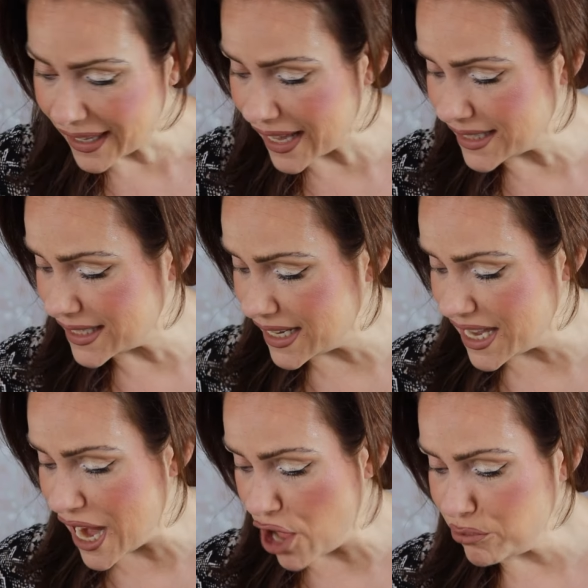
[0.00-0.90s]
Let's
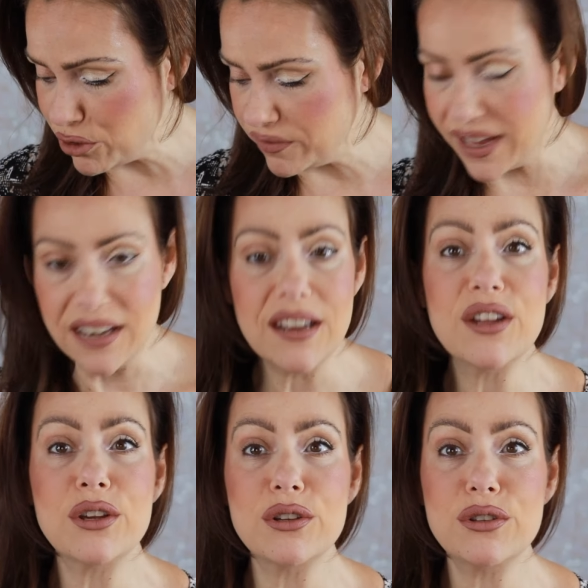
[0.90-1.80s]
now move in
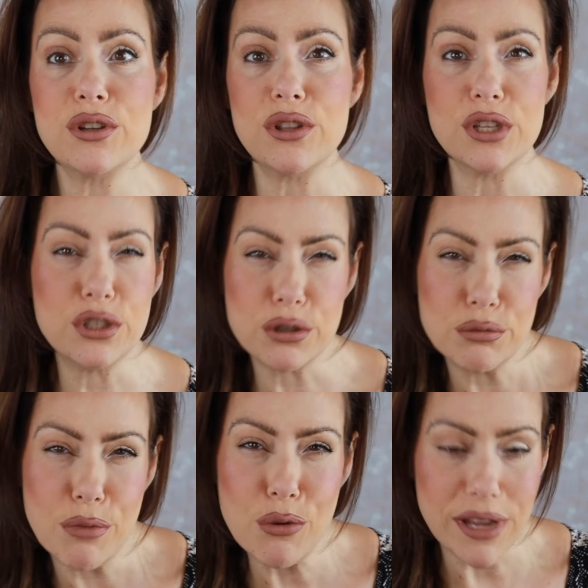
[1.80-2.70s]
to the
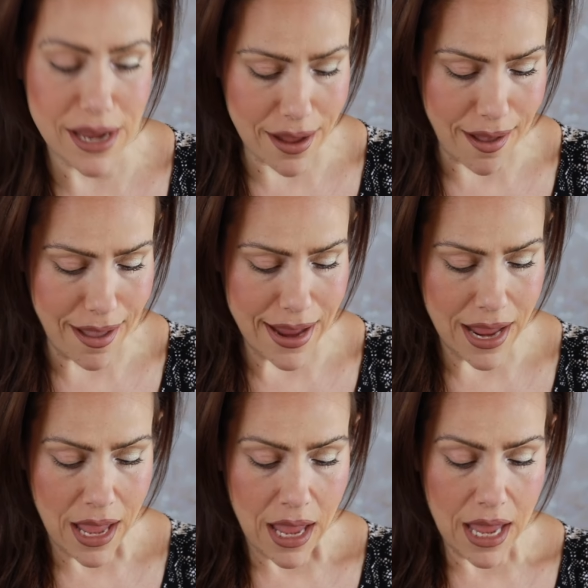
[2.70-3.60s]
smoky eye,
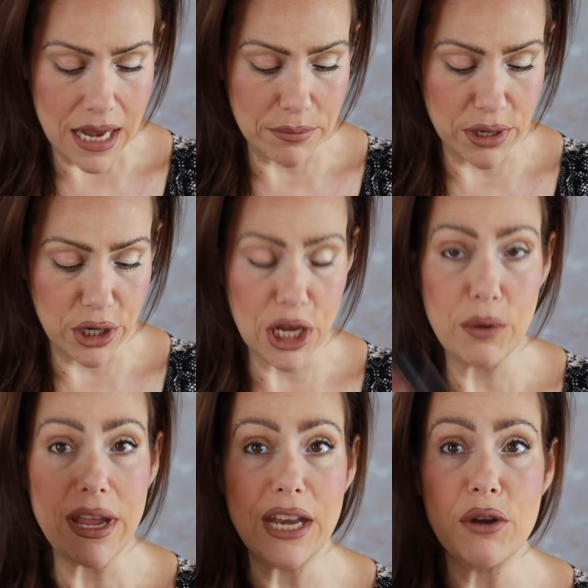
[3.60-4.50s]
and I'm going to go
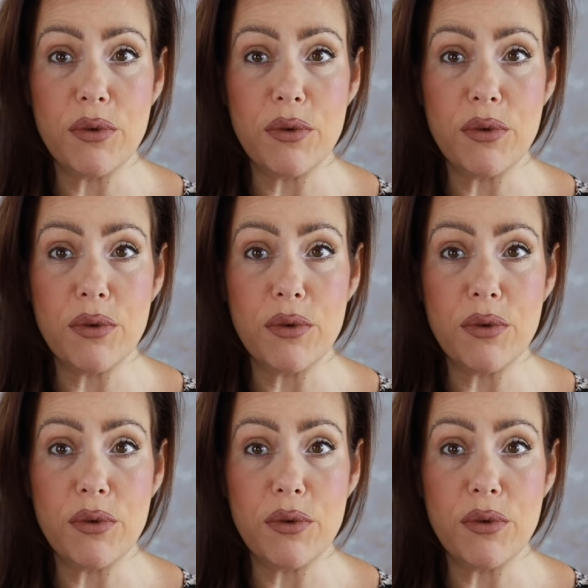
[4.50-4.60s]
in